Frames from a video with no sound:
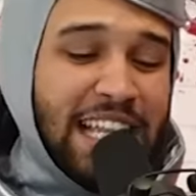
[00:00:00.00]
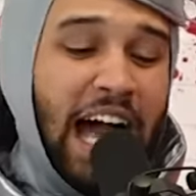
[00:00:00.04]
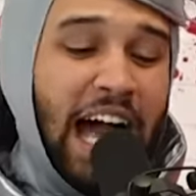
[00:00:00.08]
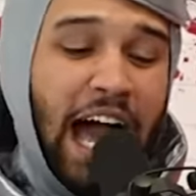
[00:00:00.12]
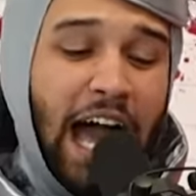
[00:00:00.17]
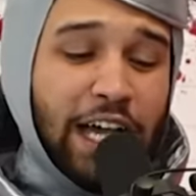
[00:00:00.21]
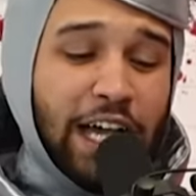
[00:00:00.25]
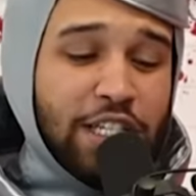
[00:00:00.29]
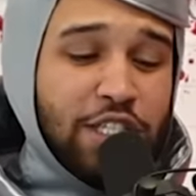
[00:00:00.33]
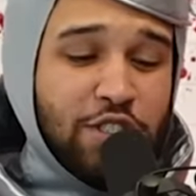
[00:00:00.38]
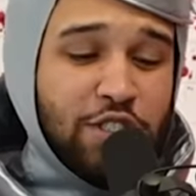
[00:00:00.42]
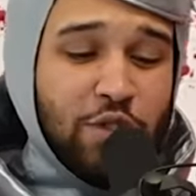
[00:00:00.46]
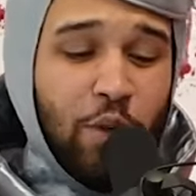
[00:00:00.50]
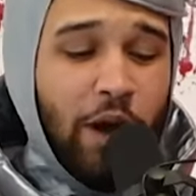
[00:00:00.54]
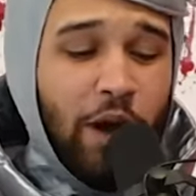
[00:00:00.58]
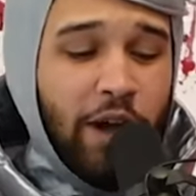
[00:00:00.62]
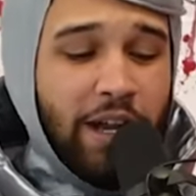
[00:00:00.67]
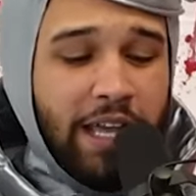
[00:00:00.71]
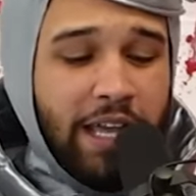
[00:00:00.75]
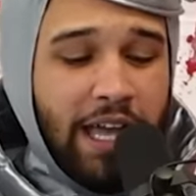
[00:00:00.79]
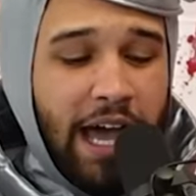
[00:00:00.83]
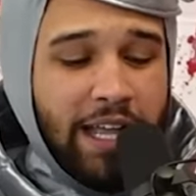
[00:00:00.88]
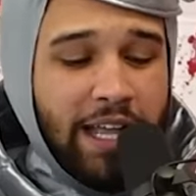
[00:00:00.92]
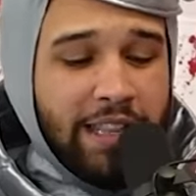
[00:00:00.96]
I swear to
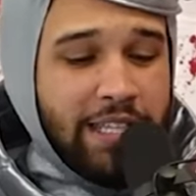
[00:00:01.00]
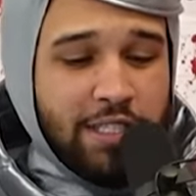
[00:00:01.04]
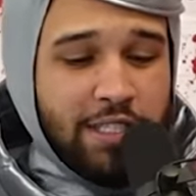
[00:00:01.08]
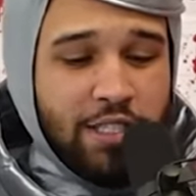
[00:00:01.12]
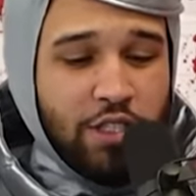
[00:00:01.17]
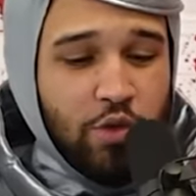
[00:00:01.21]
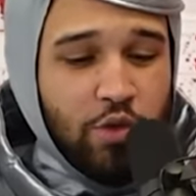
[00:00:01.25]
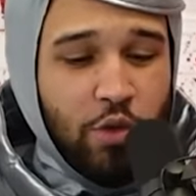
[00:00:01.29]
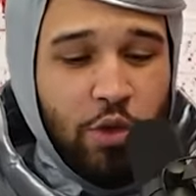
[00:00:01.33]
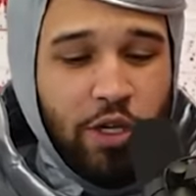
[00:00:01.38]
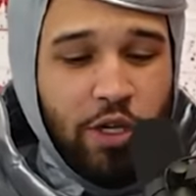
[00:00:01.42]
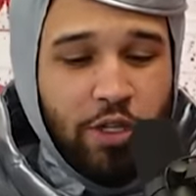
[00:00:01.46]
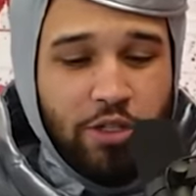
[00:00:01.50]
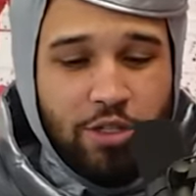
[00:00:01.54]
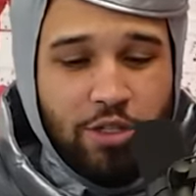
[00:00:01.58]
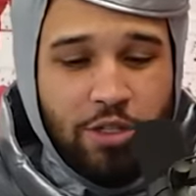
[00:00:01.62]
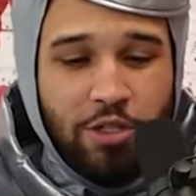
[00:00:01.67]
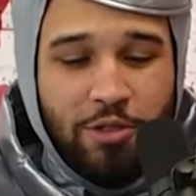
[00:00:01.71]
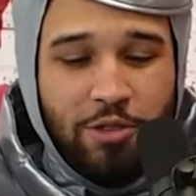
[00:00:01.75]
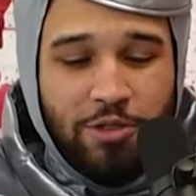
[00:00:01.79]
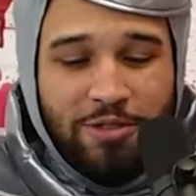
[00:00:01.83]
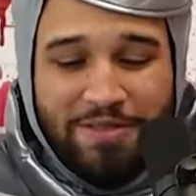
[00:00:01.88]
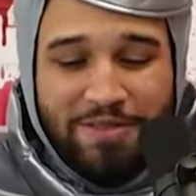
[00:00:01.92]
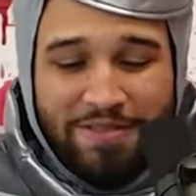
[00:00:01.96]
God, this is real too.